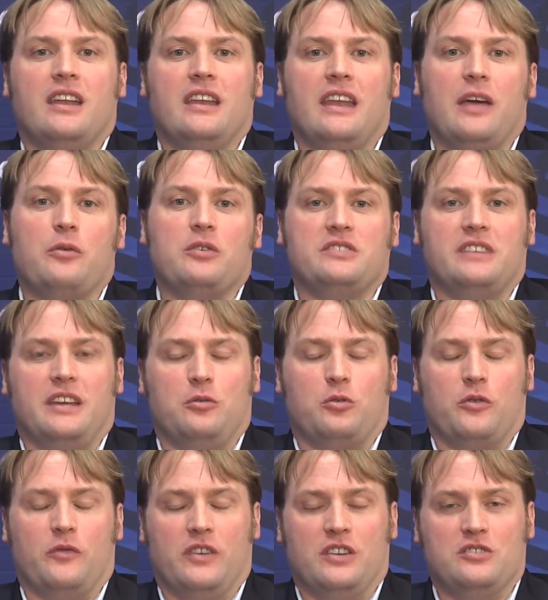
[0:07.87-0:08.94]
NAREIT's annual
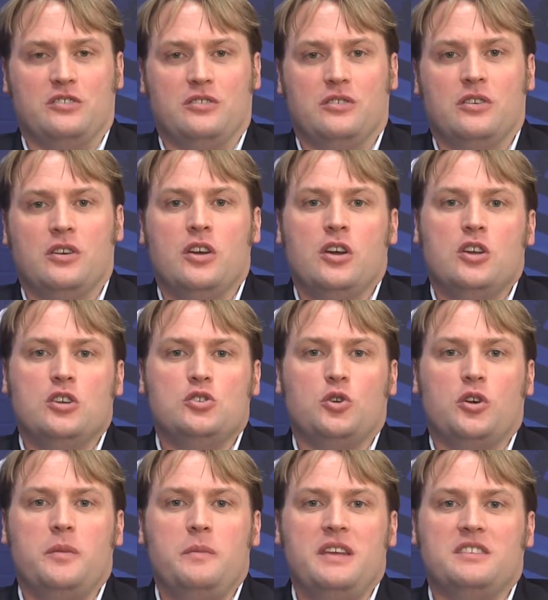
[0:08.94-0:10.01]
convention.
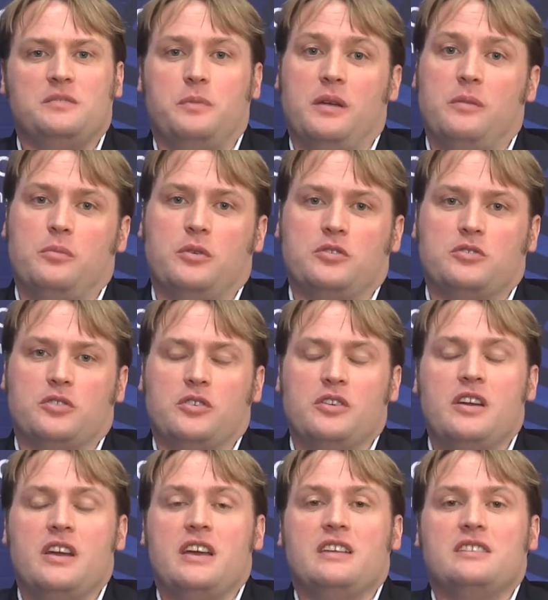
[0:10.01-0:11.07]
Joining me is Ben Butcher,
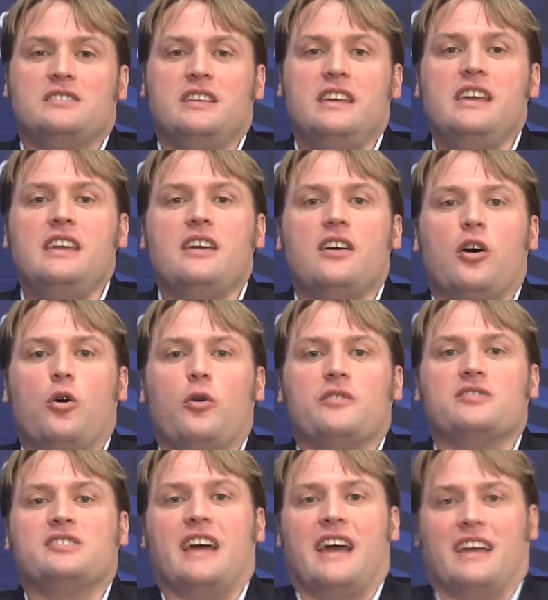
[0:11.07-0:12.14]
CEO of
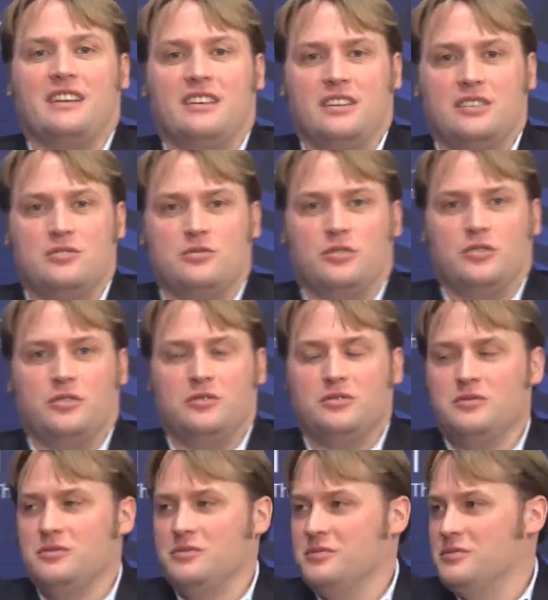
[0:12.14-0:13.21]
Stag Industrial.
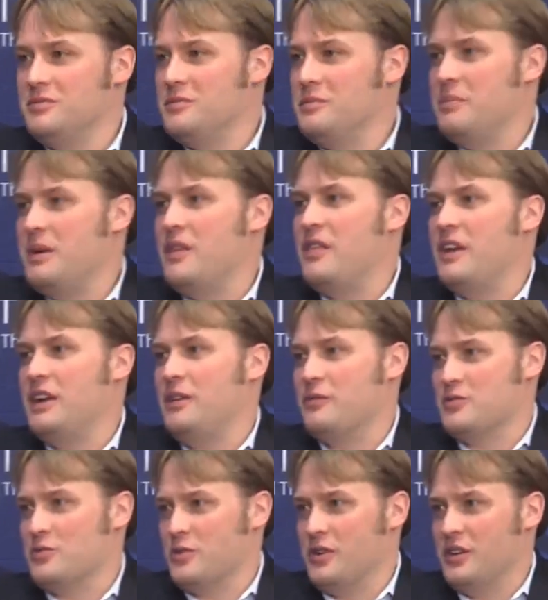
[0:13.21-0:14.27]
Ben, thank you for
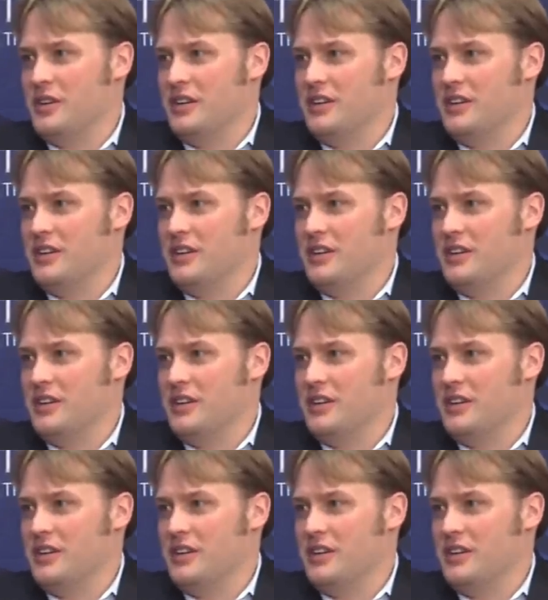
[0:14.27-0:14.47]
joining